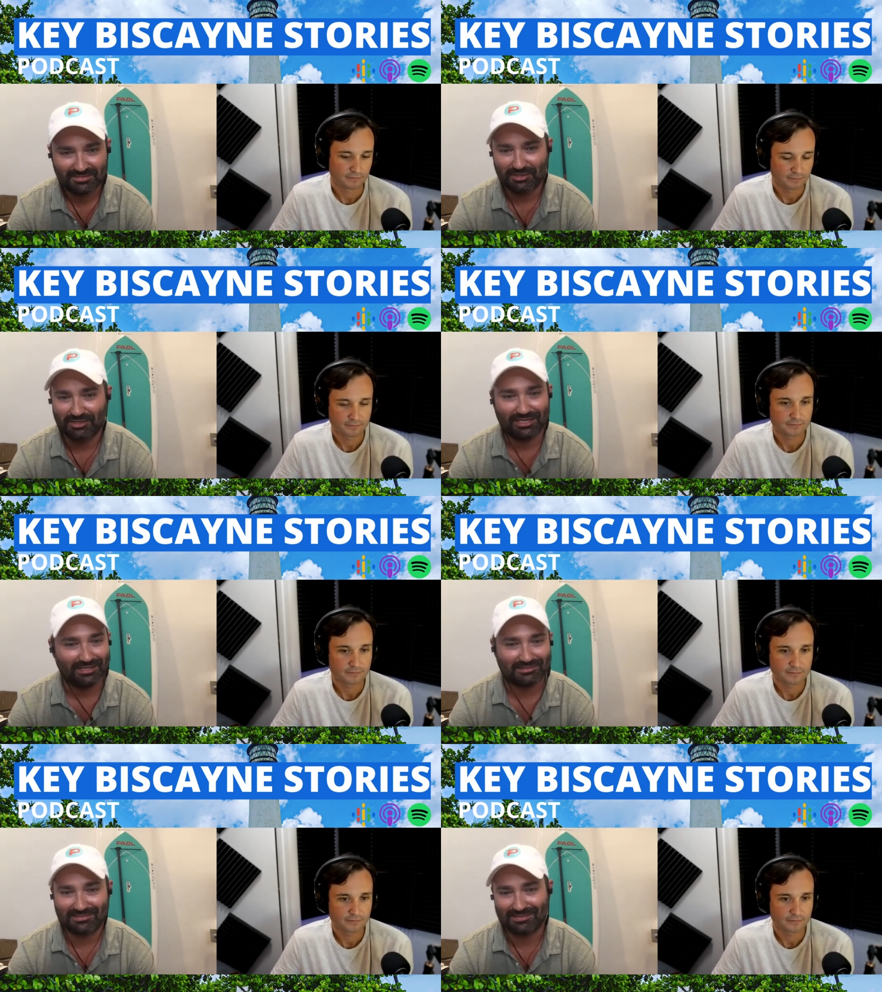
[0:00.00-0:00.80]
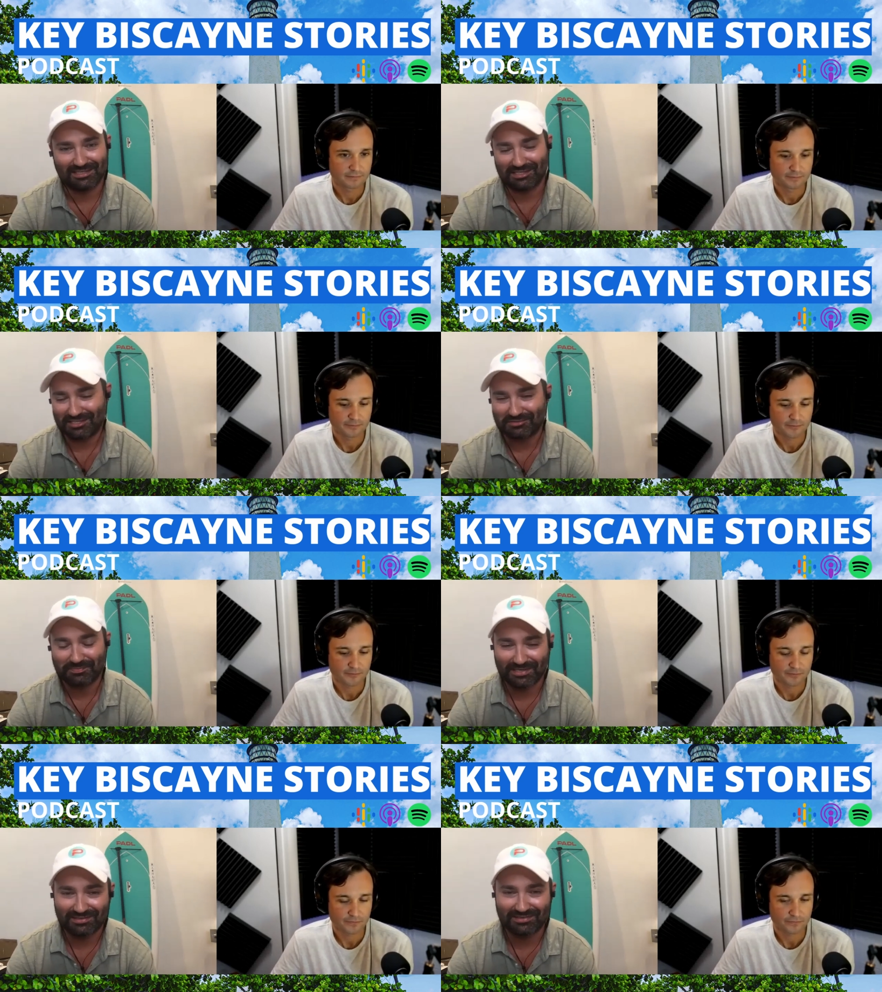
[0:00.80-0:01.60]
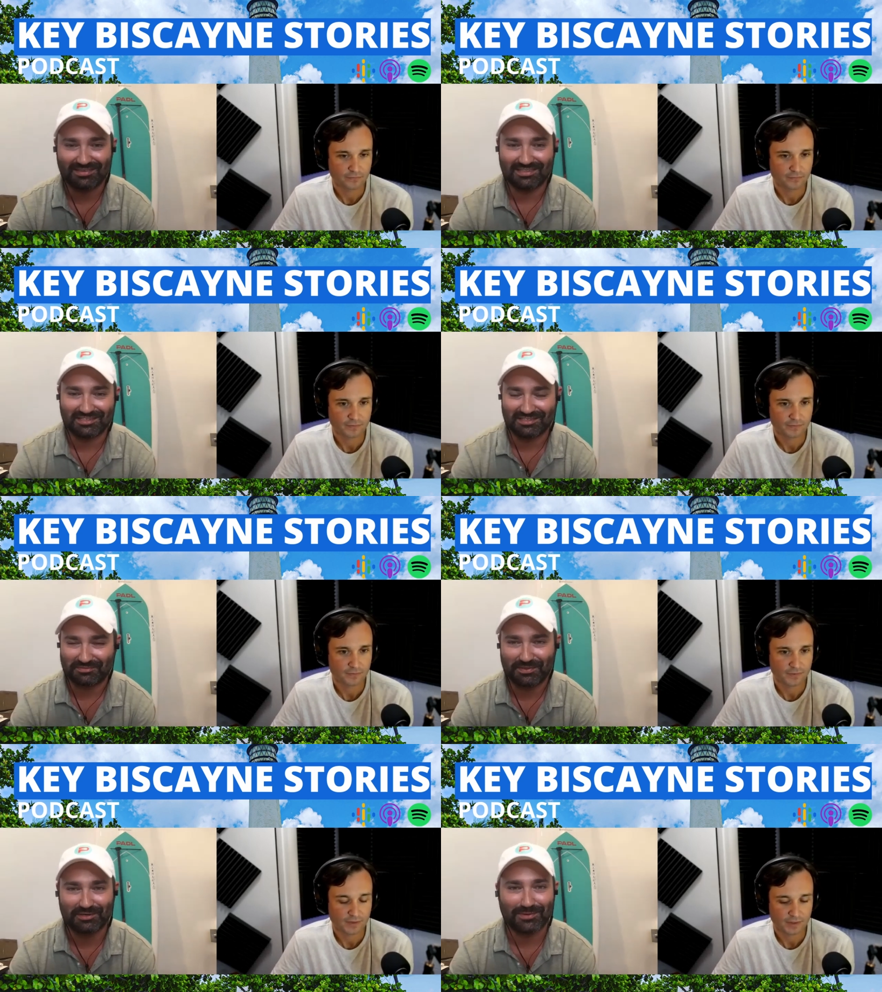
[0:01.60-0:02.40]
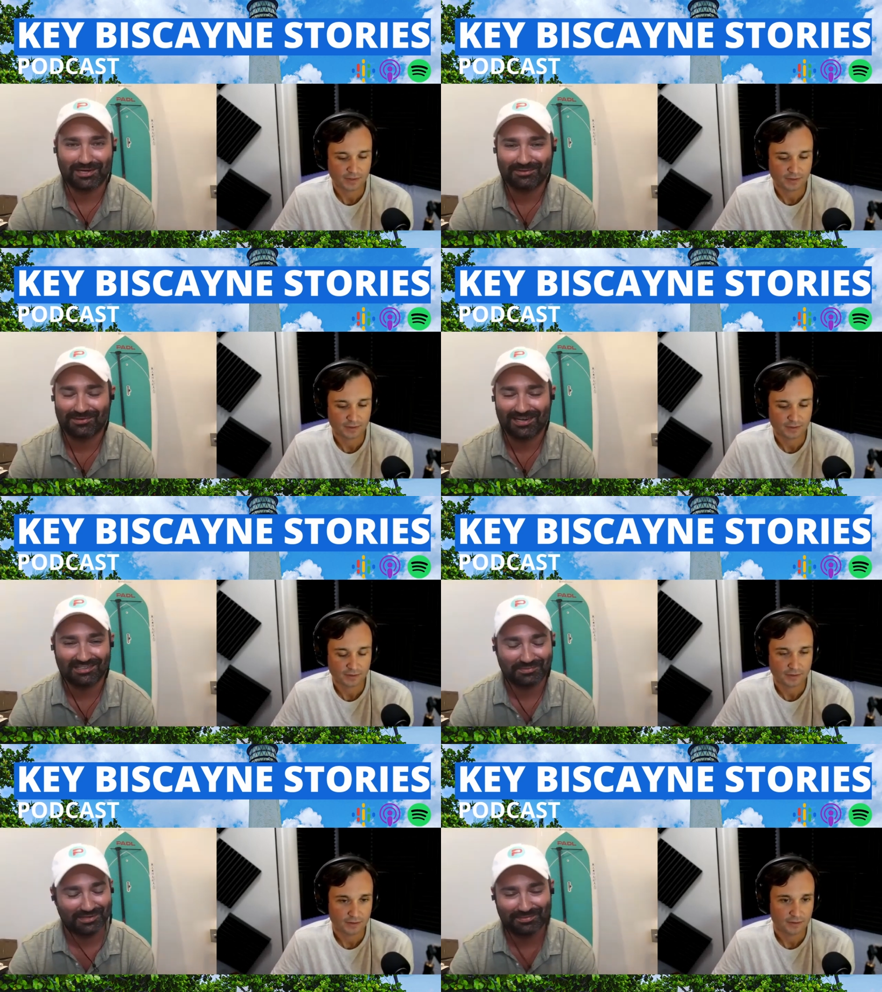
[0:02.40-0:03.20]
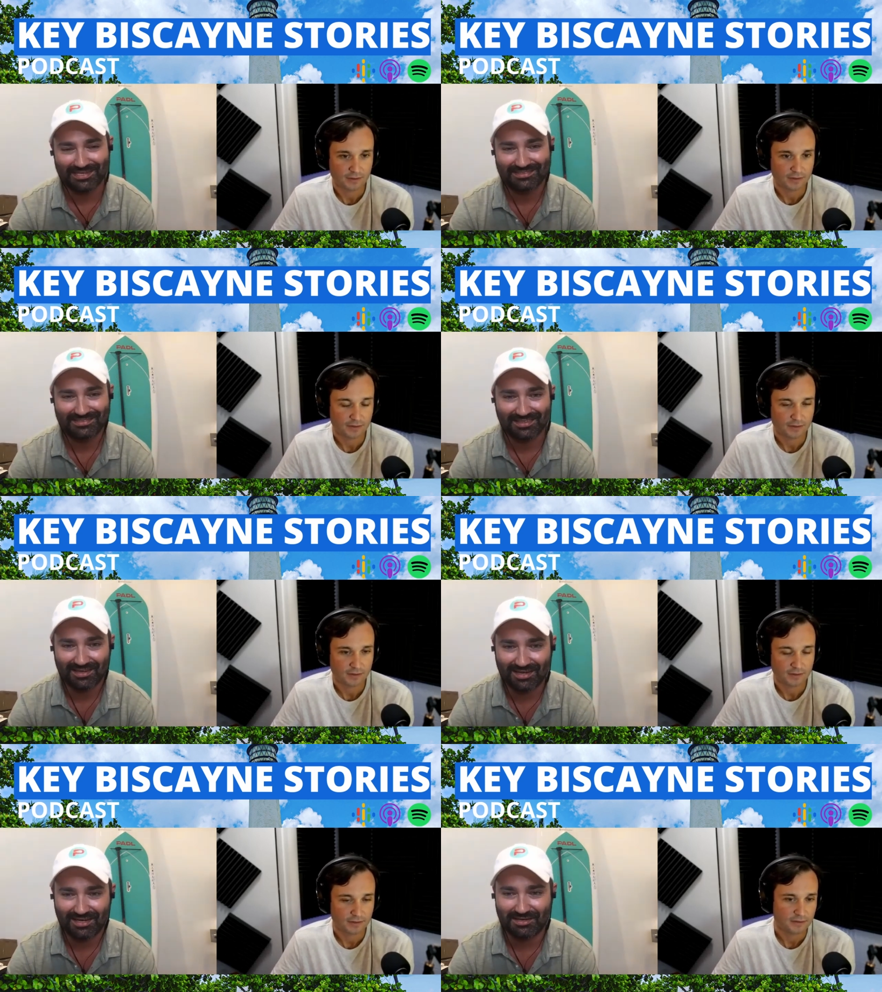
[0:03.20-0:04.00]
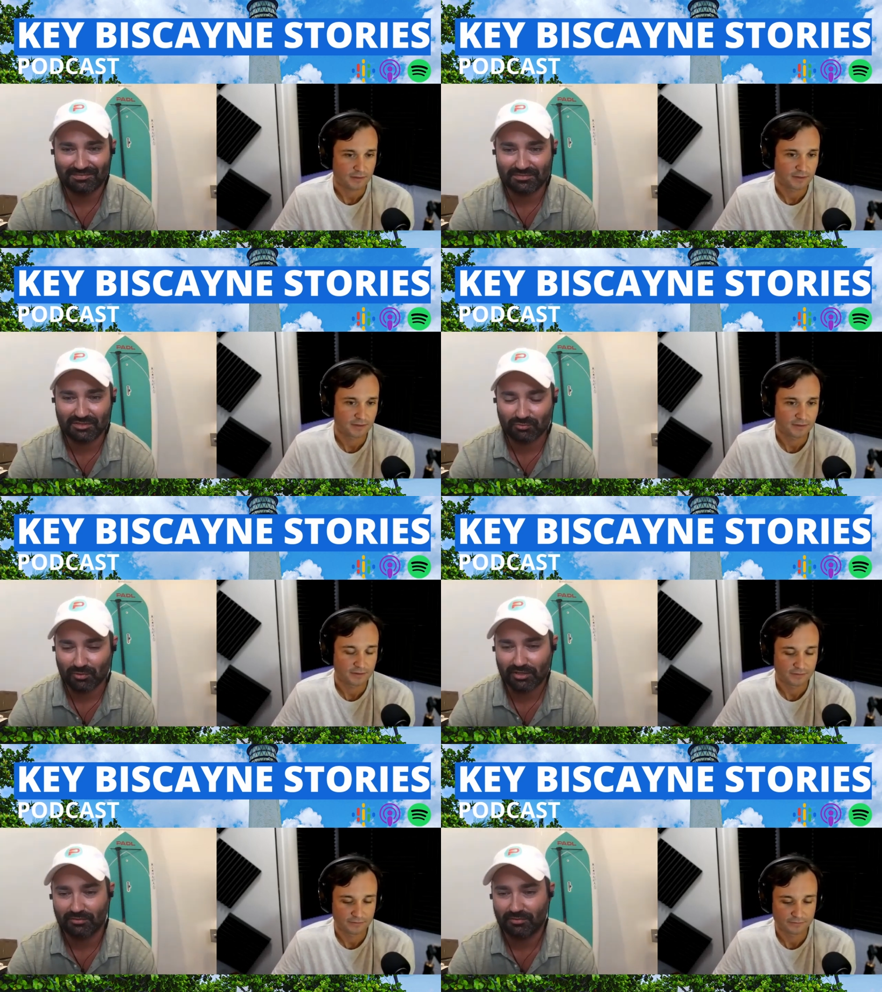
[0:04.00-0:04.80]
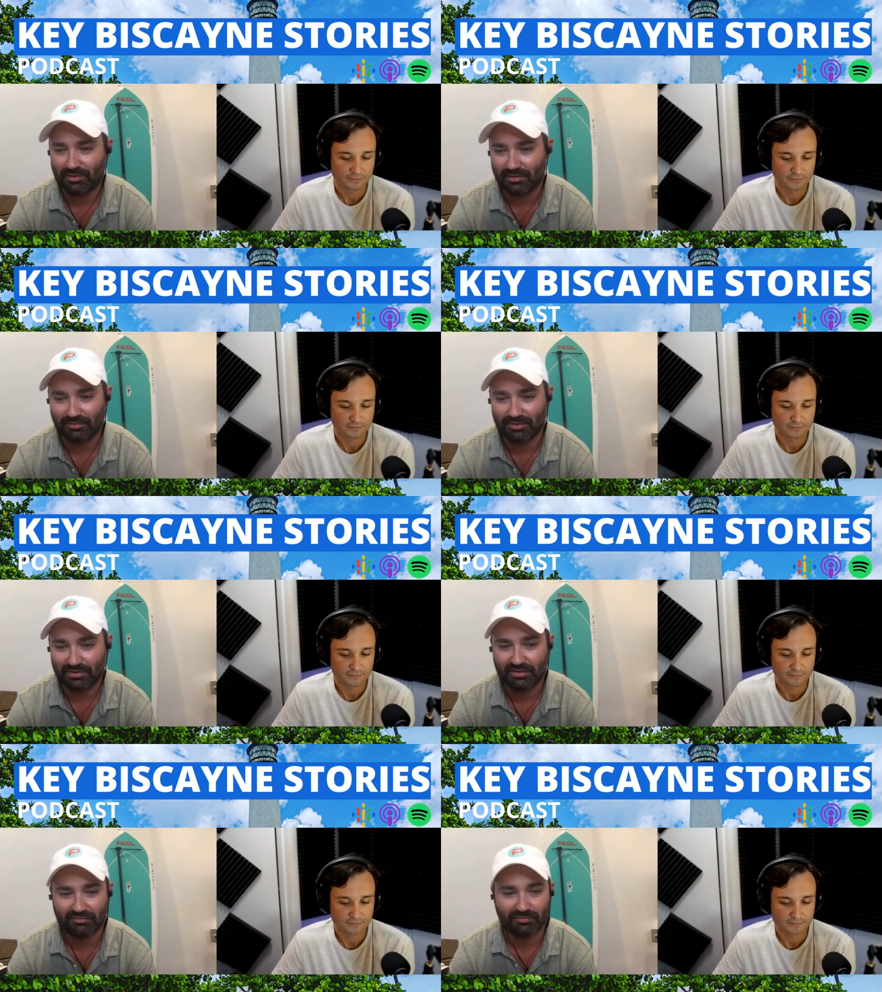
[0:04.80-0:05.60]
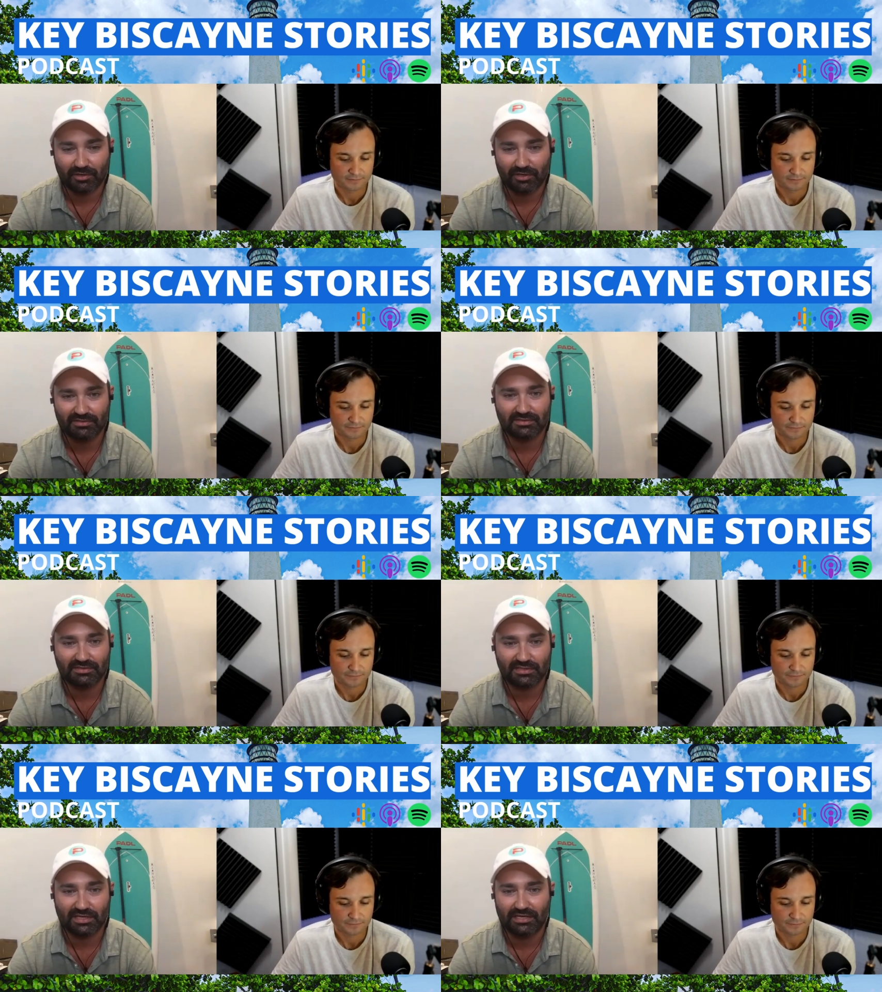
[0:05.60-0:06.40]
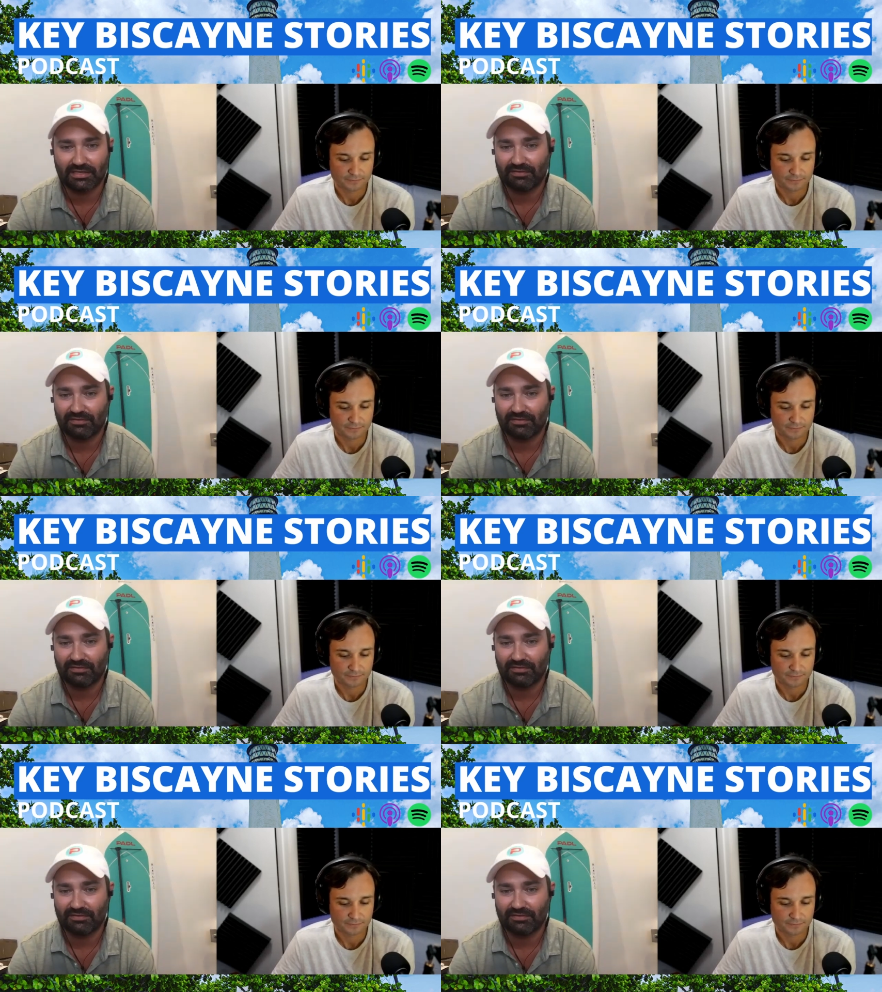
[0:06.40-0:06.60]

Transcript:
Speaker 1: So it's it, has been it, has been a wild ride. It's been amazing. Um, just working with with different parties in the state.